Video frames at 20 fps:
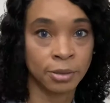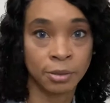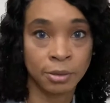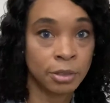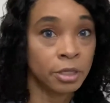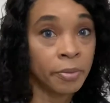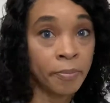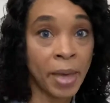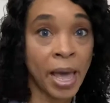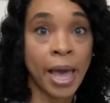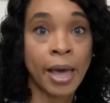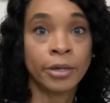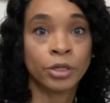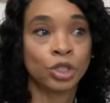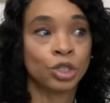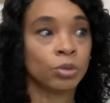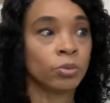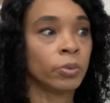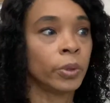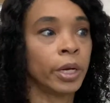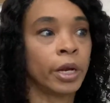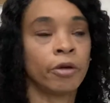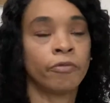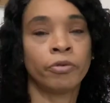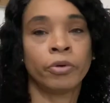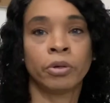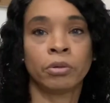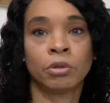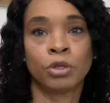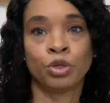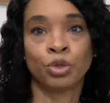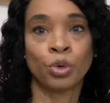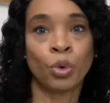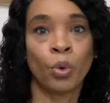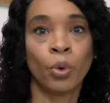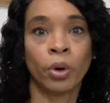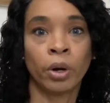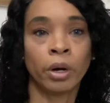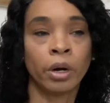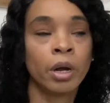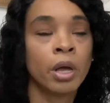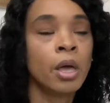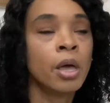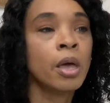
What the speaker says: to match whatever the door.